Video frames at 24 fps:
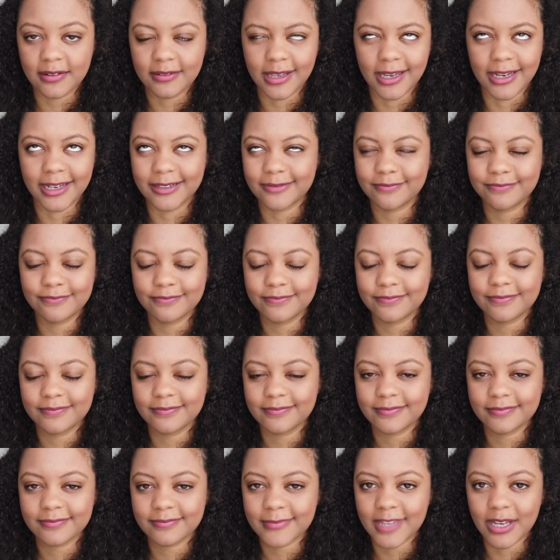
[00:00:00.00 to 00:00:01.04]
Like,
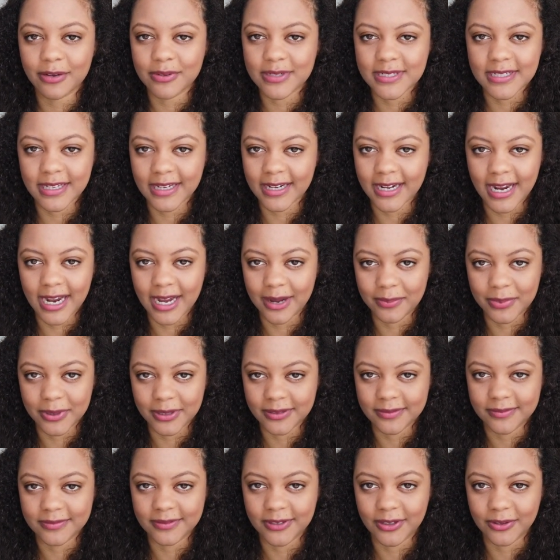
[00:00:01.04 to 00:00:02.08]
that wasn't going to
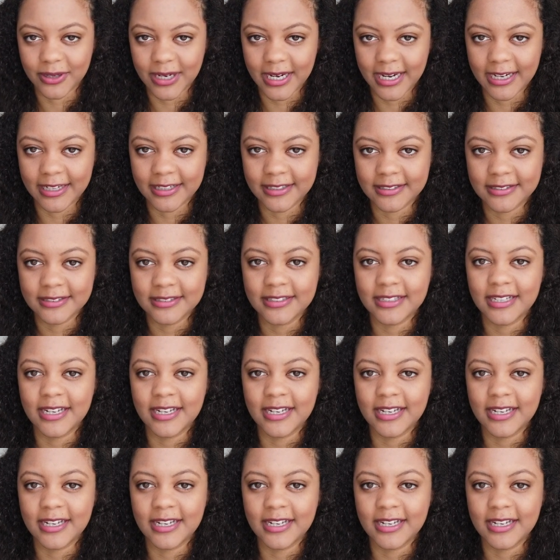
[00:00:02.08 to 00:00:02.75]
happen, okay?